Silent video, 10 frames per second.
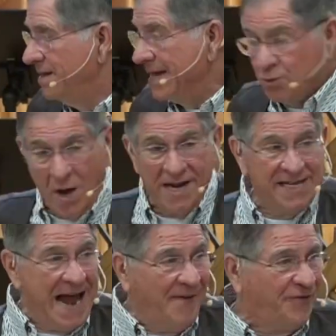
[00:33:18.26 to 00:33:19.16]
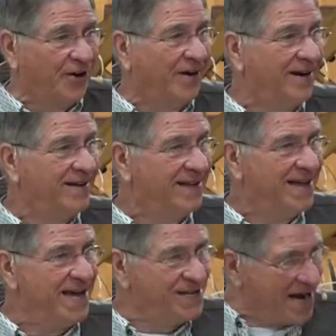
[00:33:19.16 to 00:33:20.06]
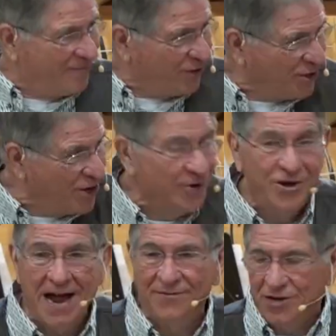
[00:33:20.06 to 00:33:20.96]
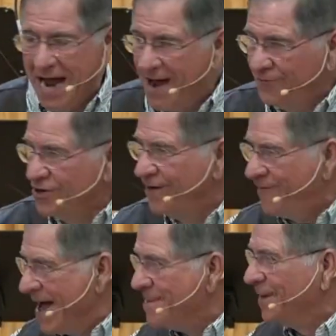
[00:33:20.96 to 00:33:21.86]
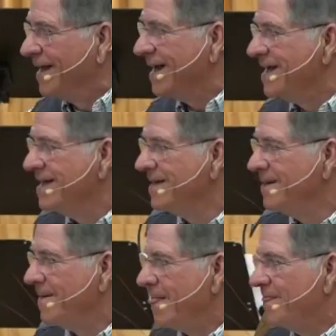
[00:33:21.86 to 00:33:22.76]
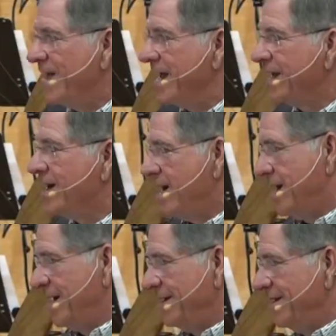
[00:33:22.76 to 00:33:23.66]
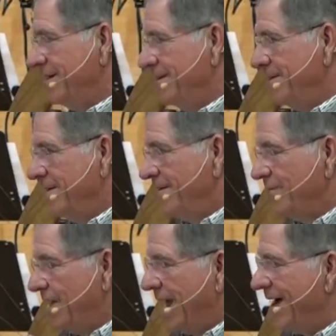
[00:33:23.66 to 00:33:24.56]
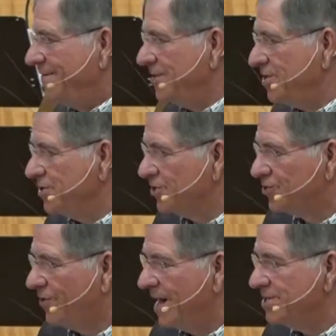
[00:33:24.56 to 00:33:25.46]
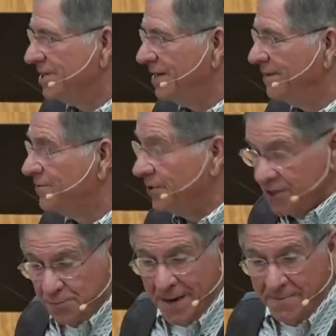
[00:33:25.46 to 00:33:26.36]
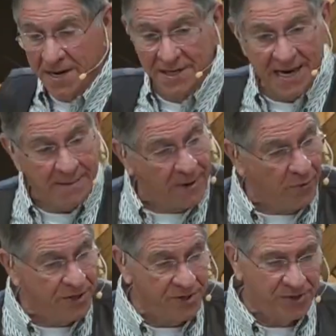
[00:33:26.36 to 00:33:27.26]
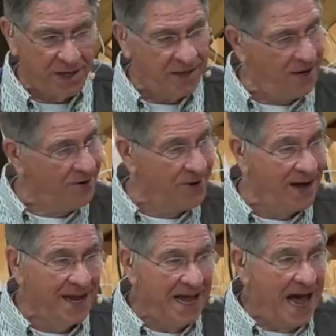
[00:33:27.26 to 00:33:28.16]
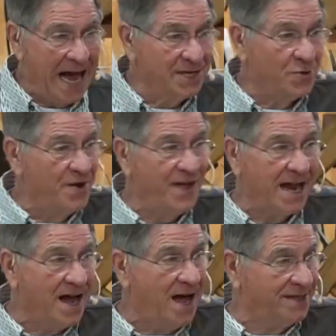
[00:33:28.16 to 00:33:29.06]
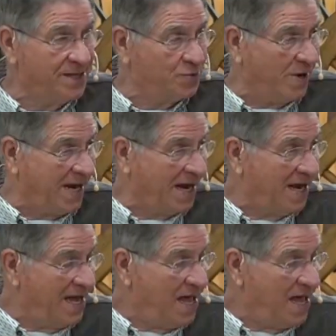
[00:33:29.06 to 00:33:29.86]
That's what he's after. He's after you, you after your family. Thank God for the life that Jesus Christ lived. So this may be a day by which you say, you know what, I just want to thank God this week.